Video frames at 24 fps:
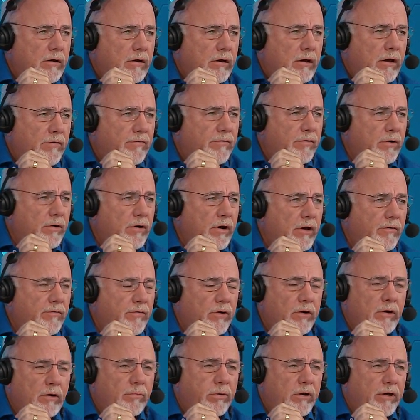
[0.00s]
If you're not, if
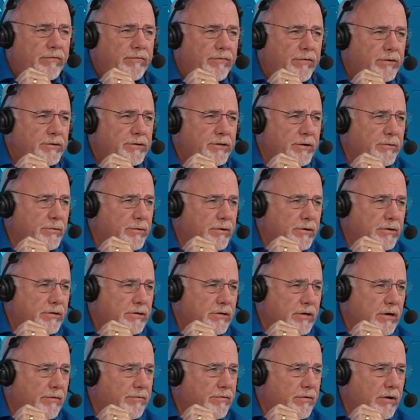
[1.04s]
you're going to play footsie with this
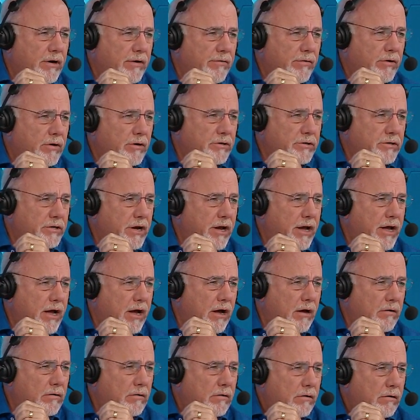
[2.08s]
stuff, you're never going to stay
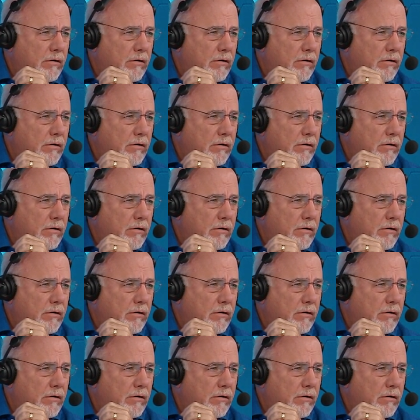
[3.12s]
out.